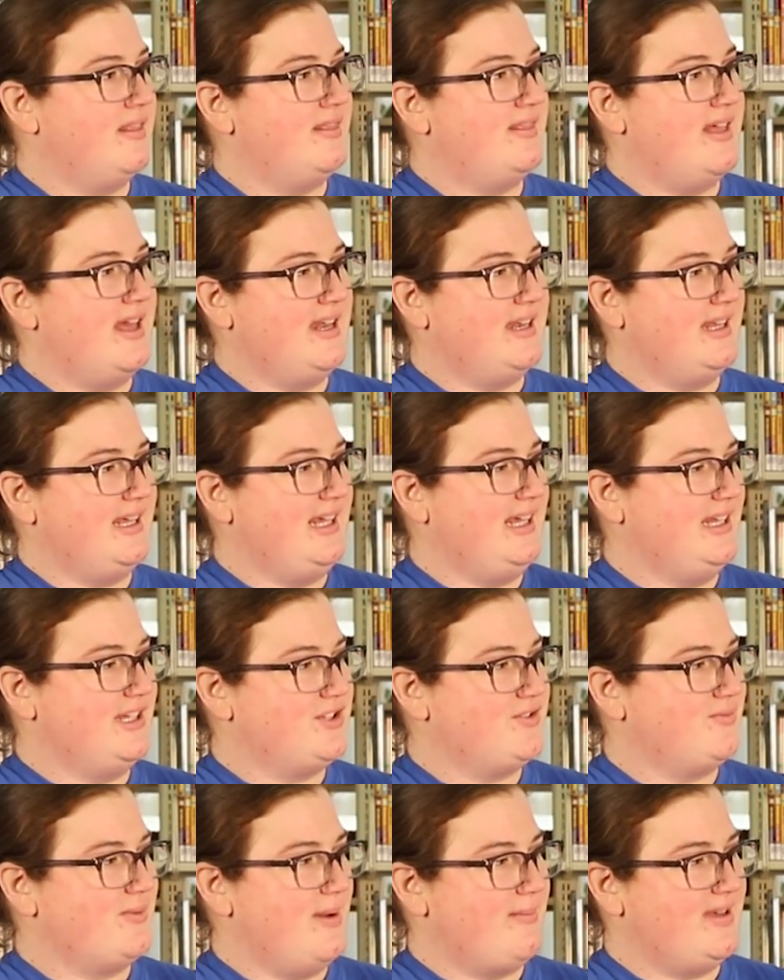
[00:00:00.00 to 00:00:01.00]
Then
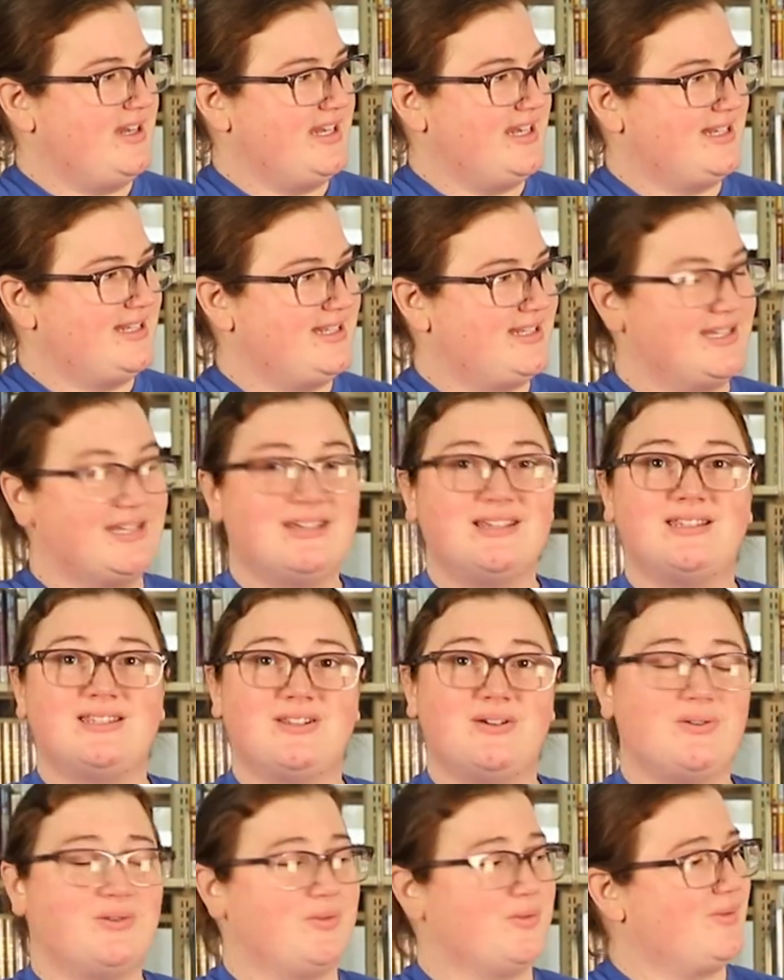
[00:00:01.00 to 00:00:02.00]
each reminisced,
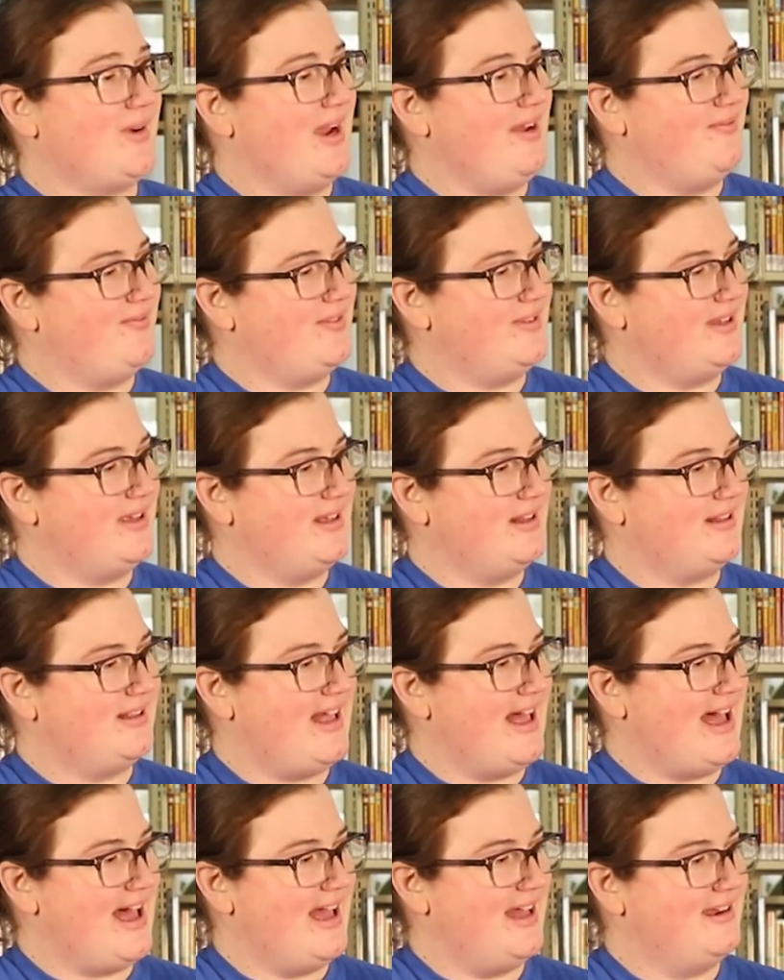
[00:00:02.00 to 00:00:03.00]
so grateful and
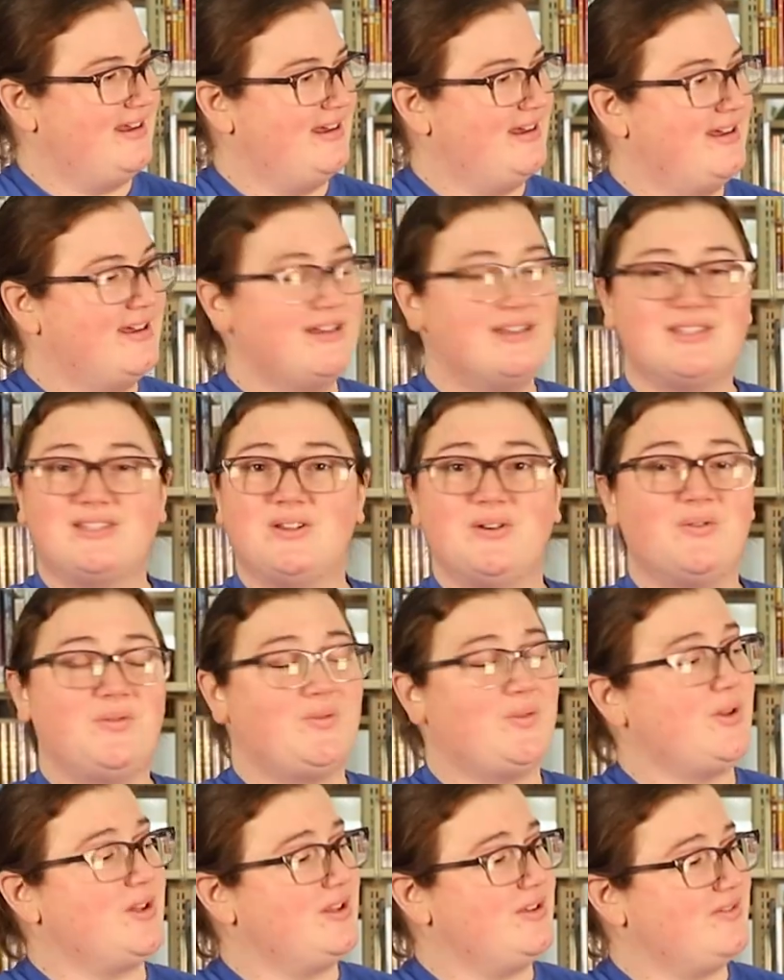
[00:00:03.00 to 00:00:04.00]
glad, so
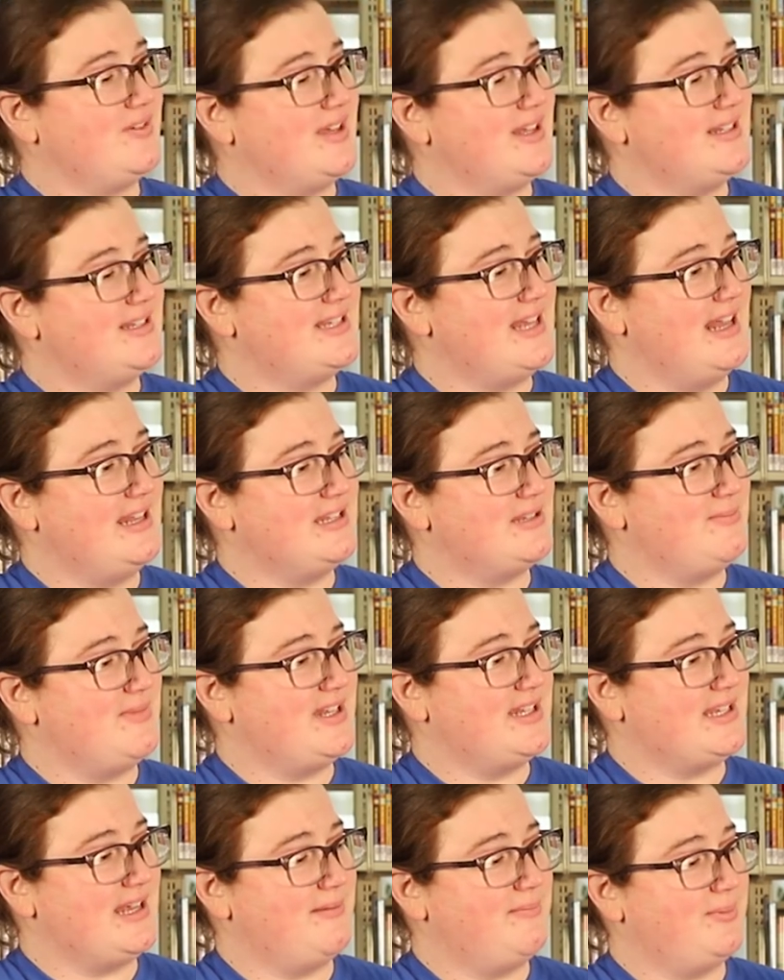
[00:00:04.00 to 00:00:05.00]
full of
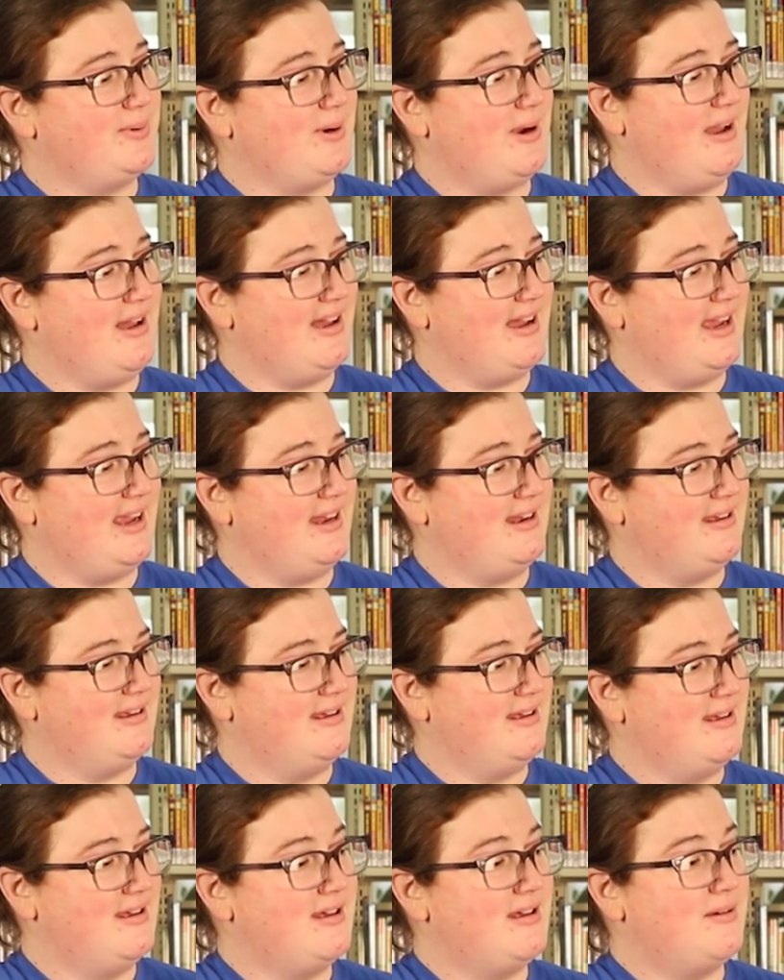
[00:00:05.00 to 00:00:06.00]
contentment and pride.
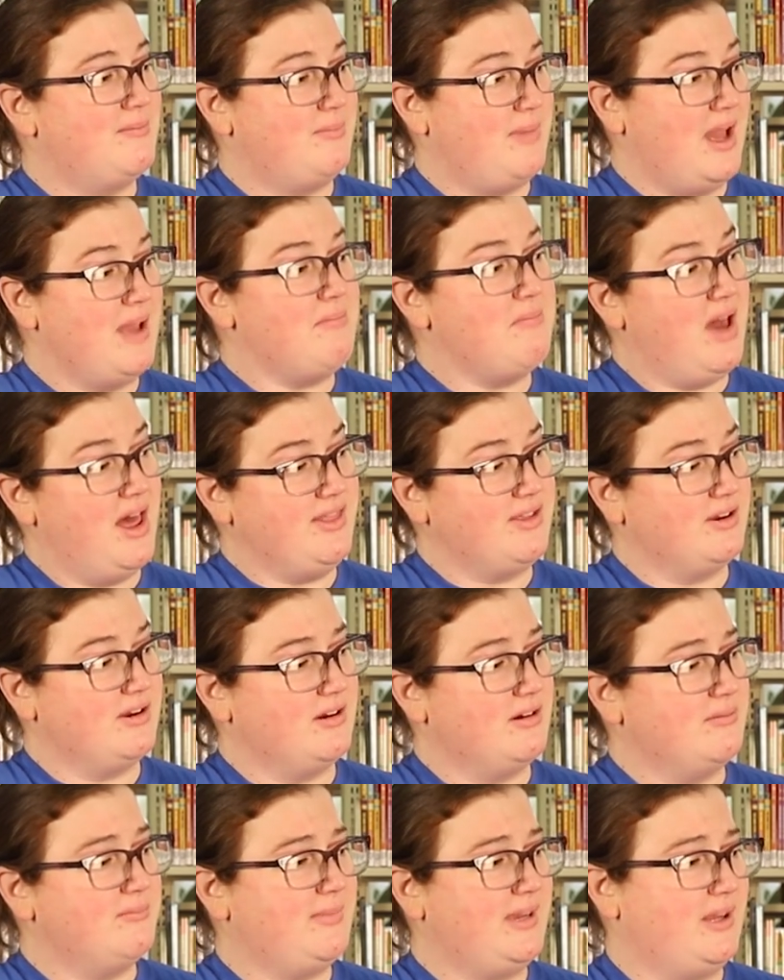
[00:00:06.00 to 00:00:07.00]
My
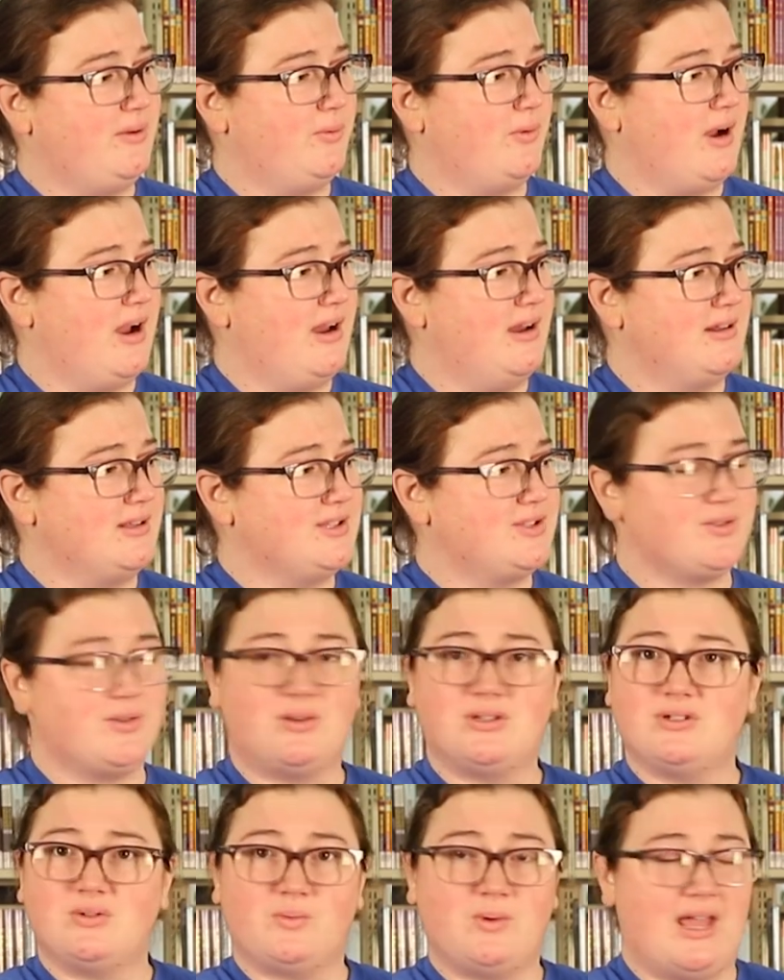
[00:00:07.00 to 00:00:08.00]
mother, meanwhile,
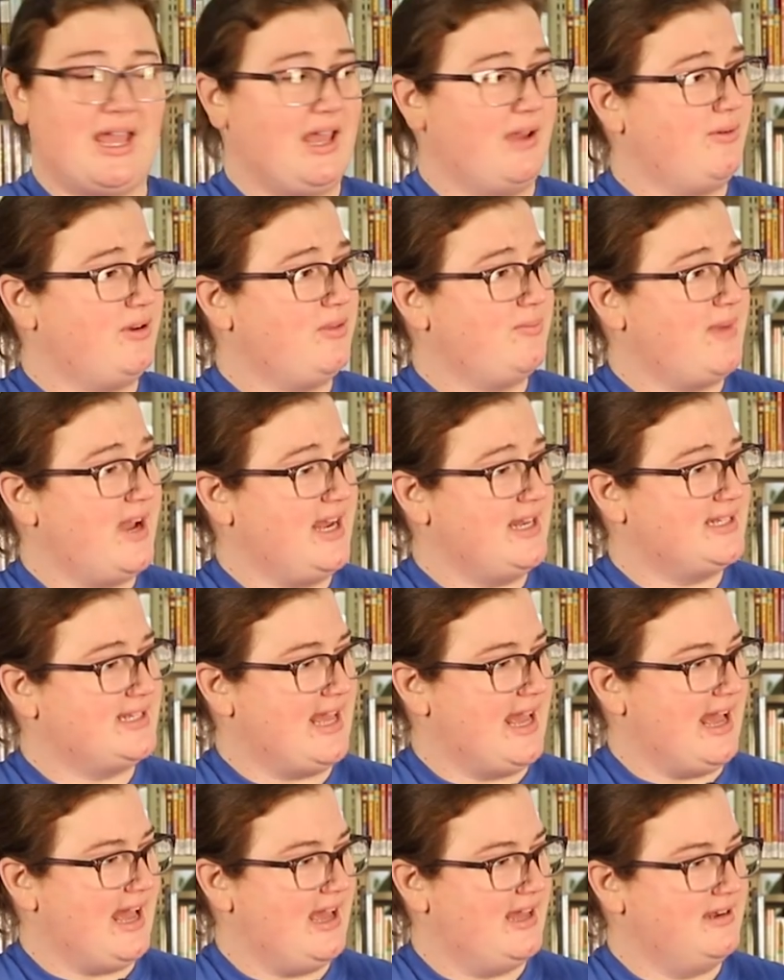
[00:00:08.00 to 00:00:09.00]
strolled away with my
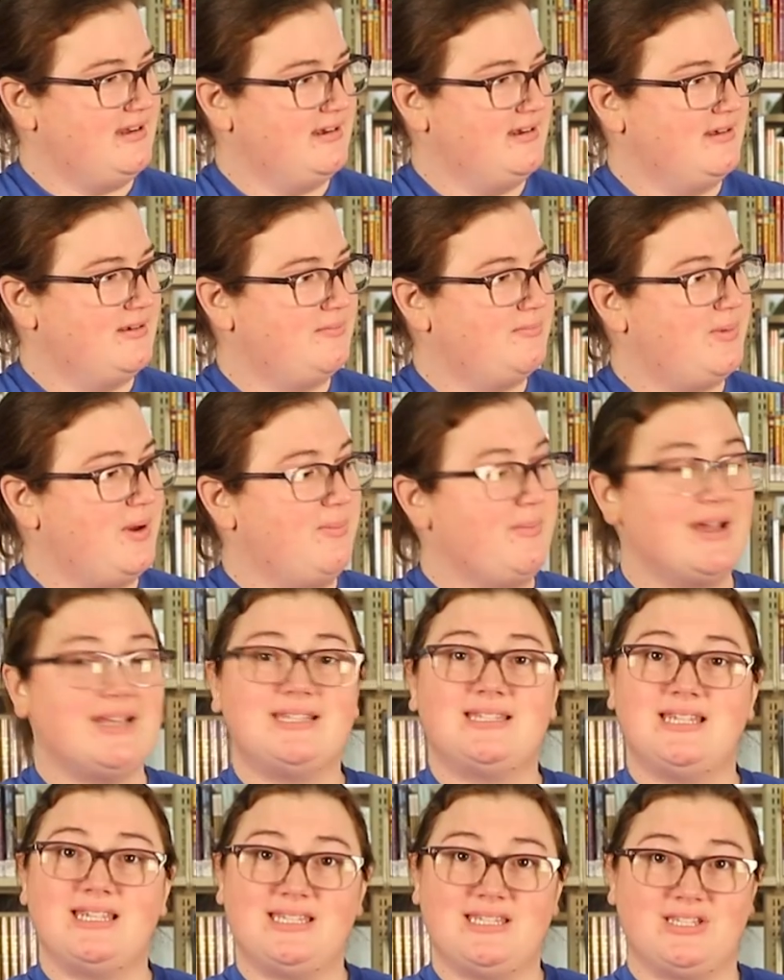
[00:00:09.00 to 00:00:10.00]
dad, but my
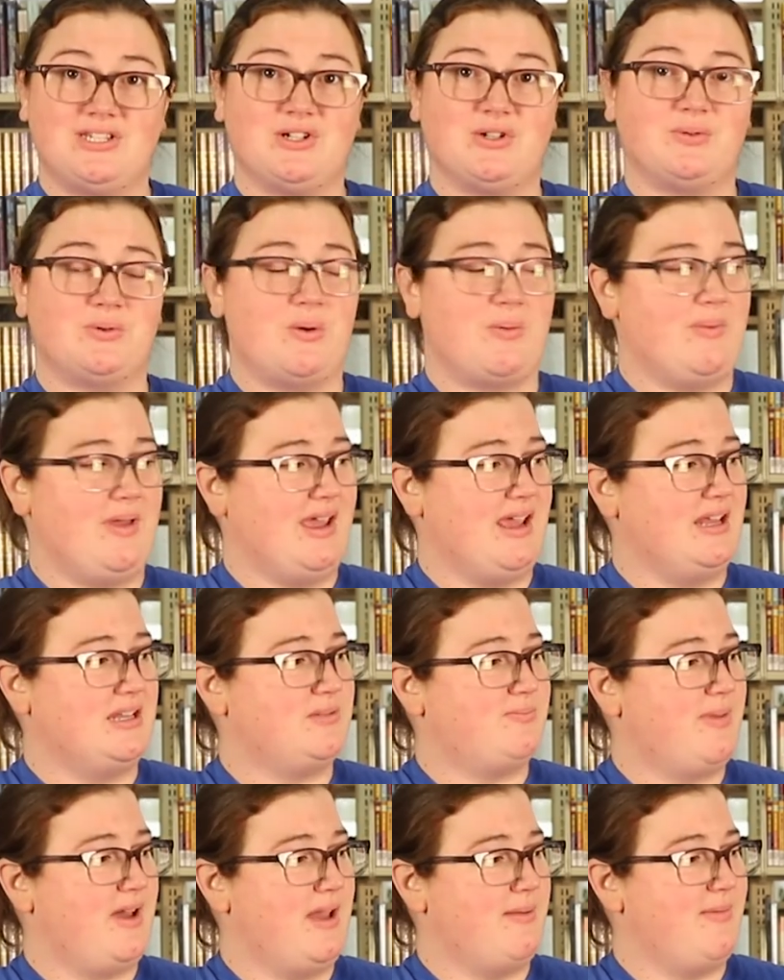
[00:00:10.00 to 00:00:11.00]
sister
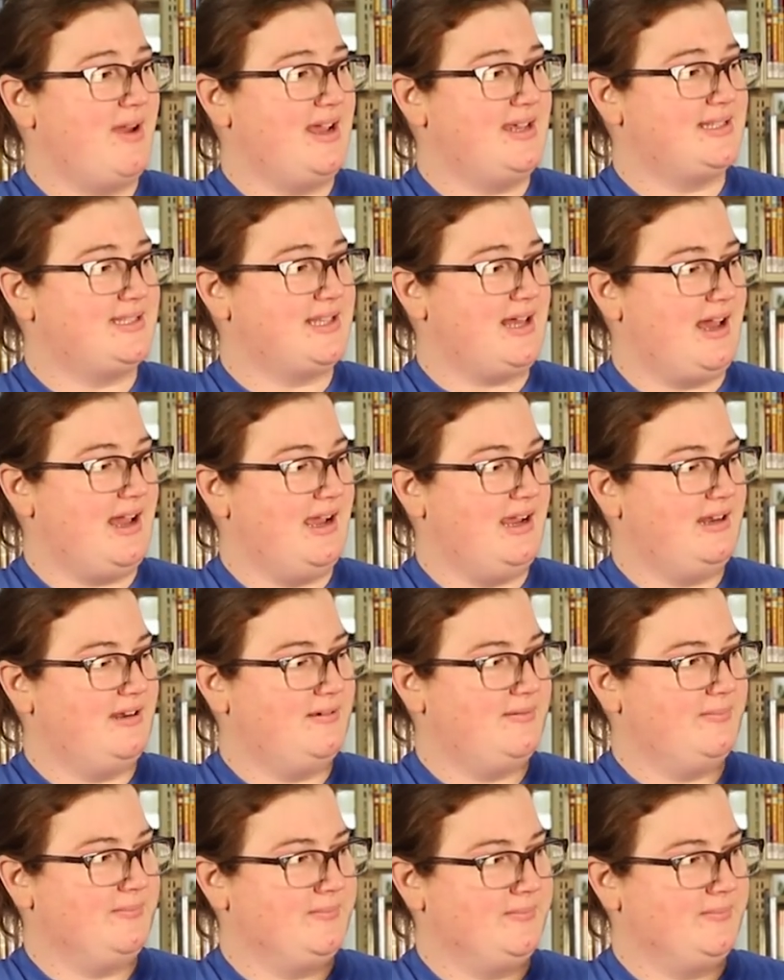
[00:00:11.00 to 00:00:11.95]
remained by my side.